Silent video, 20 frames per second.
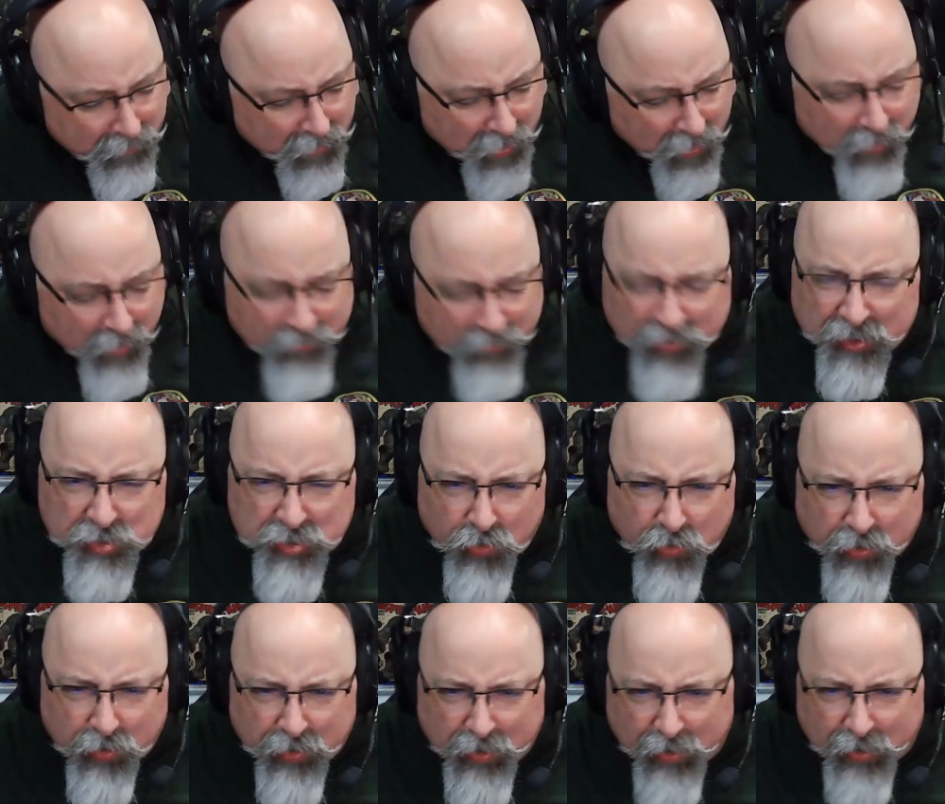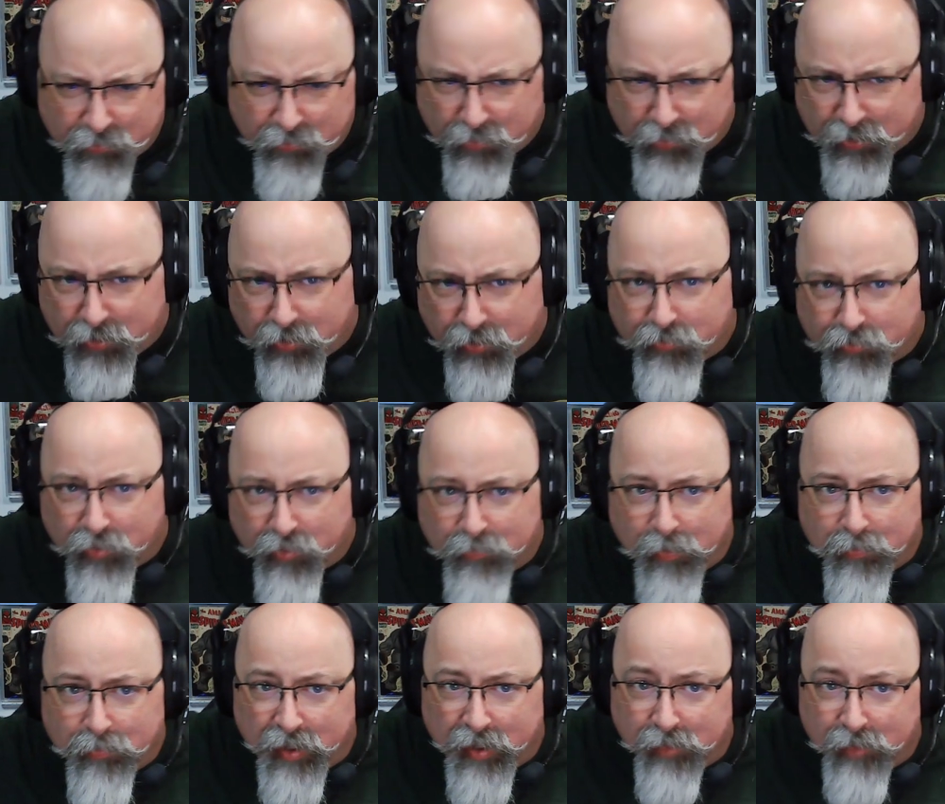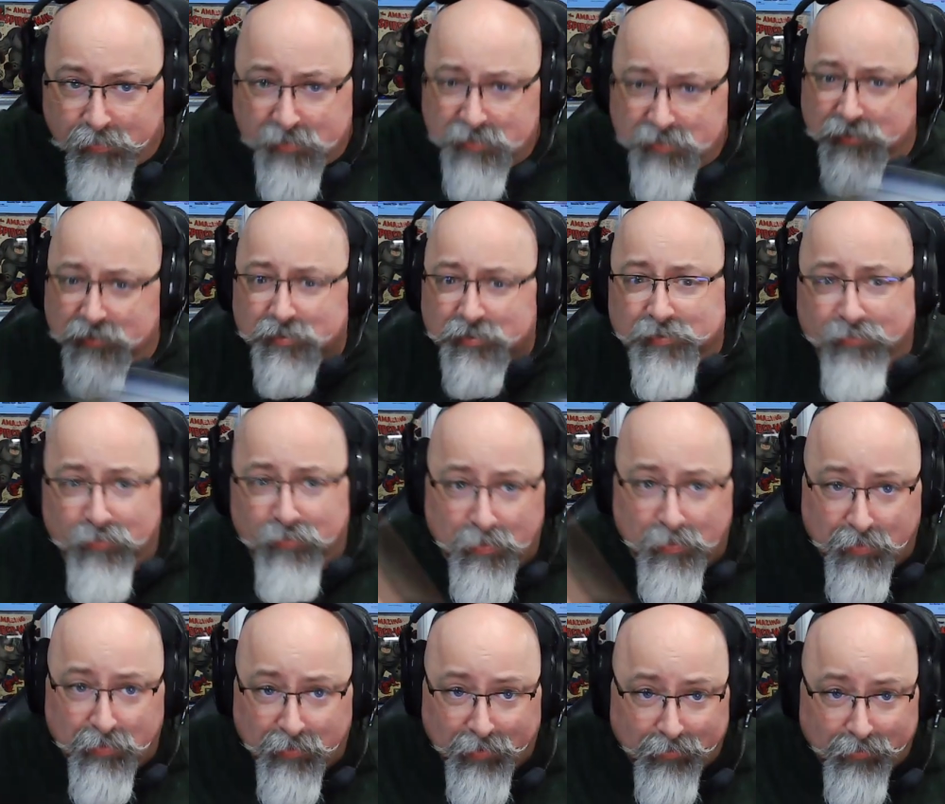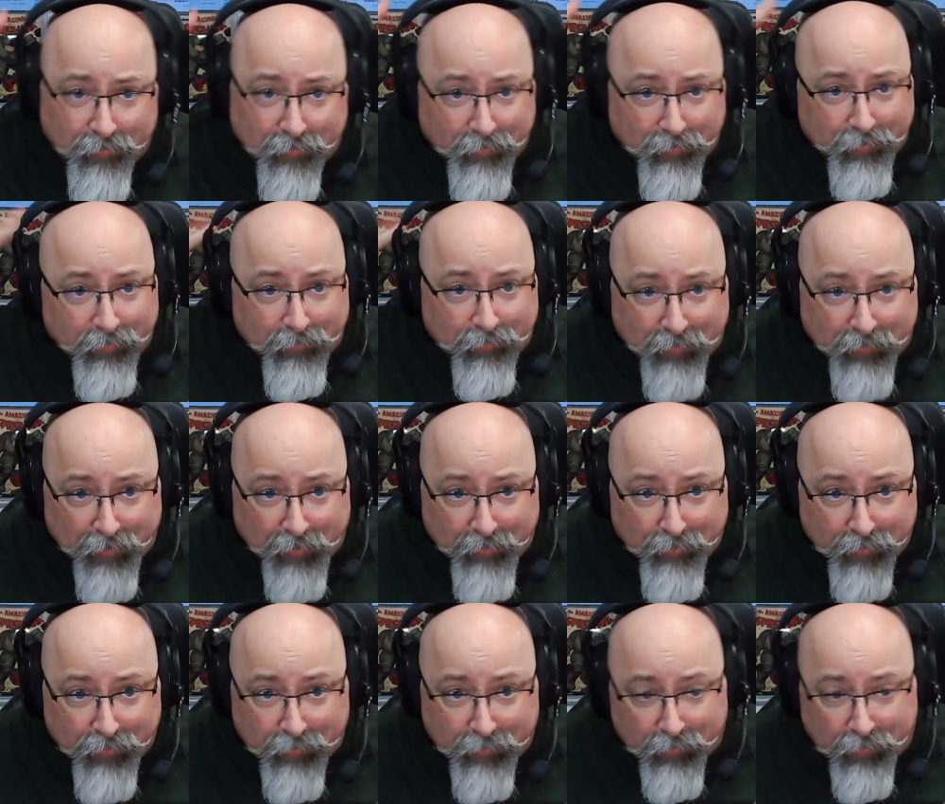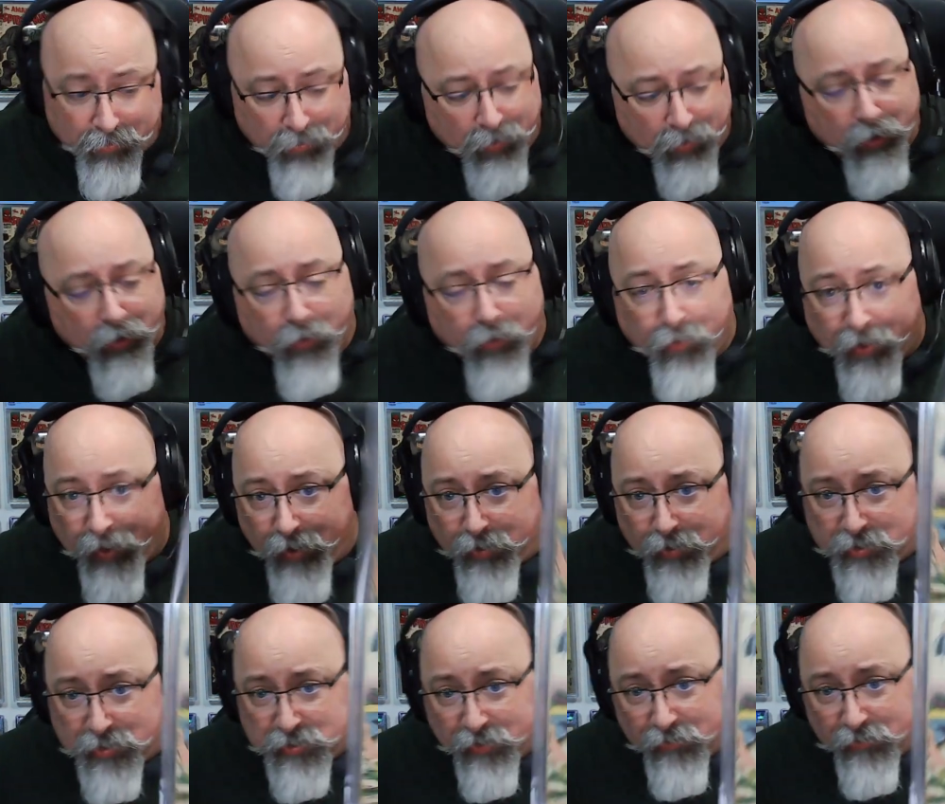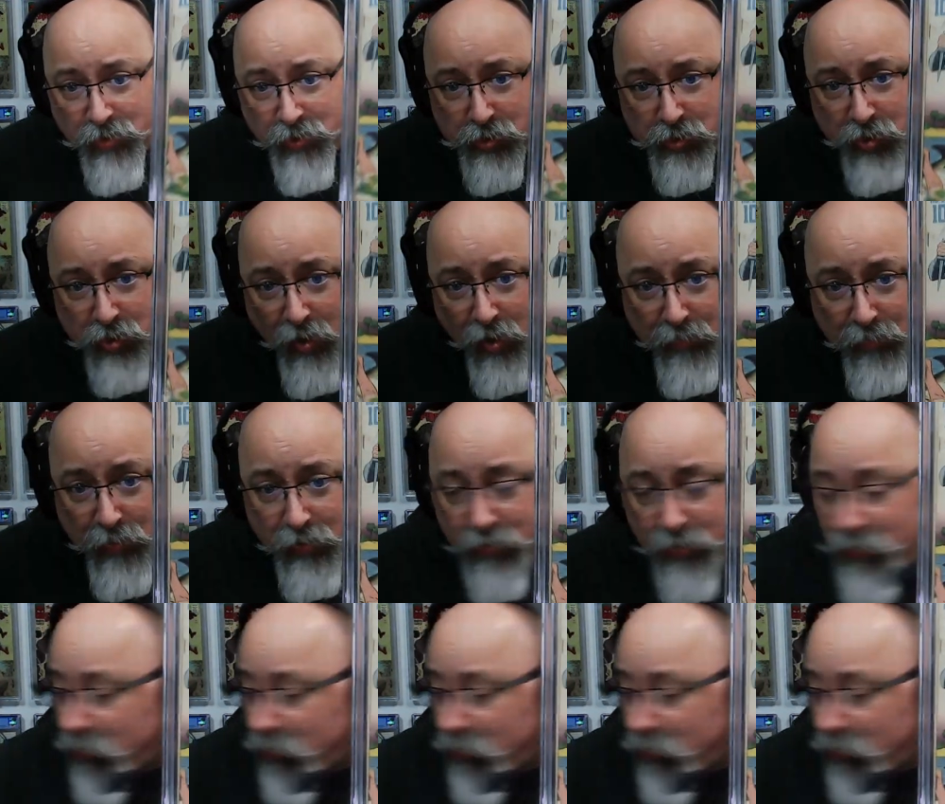Flash Gordon not really known for the bubble helmets, except for maybe like, oh, that one there. We got ourselves our Schomburg.